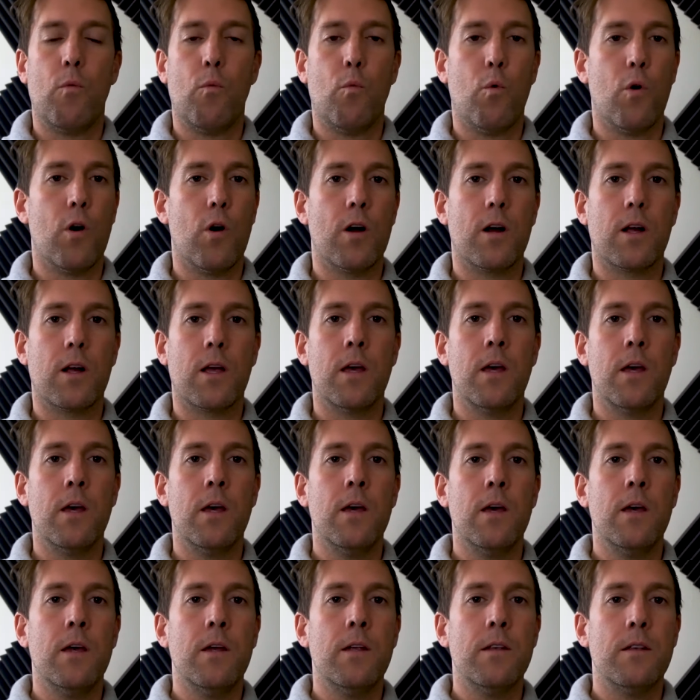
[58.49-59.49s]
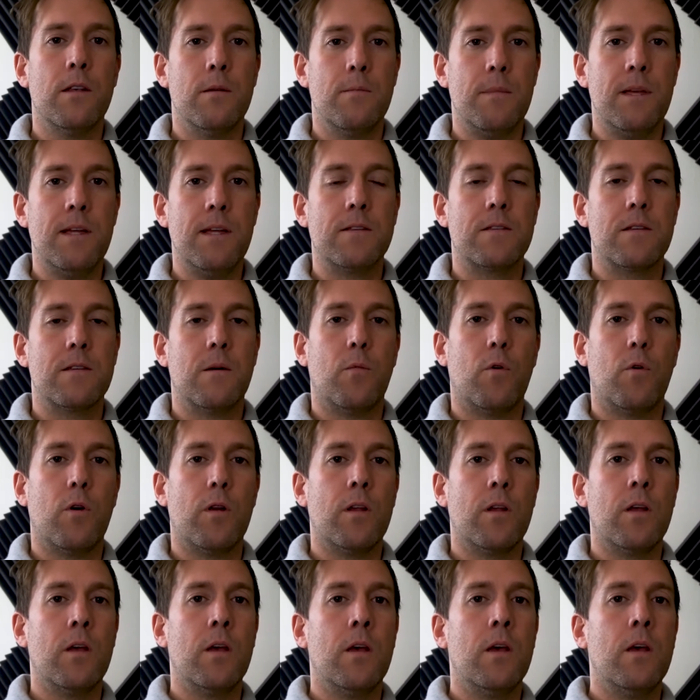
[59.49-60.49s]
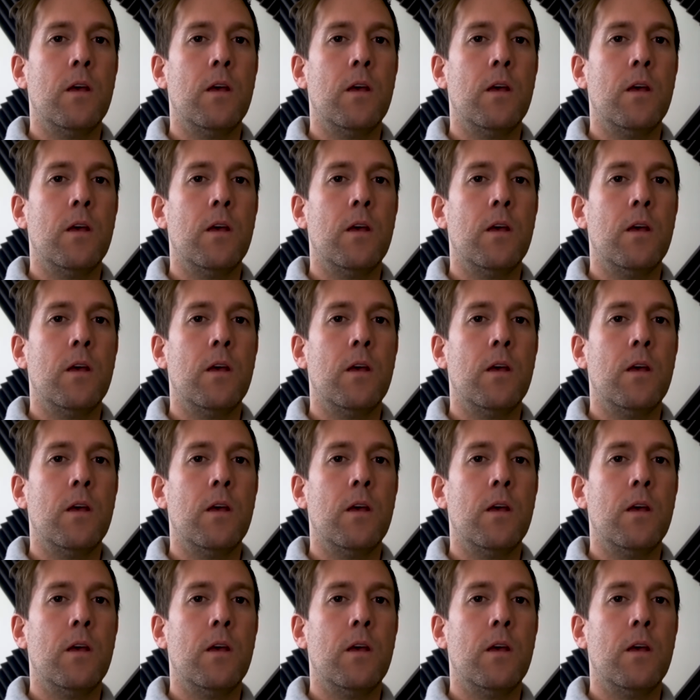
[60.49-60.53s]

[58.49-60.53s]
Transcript: work to meet someone.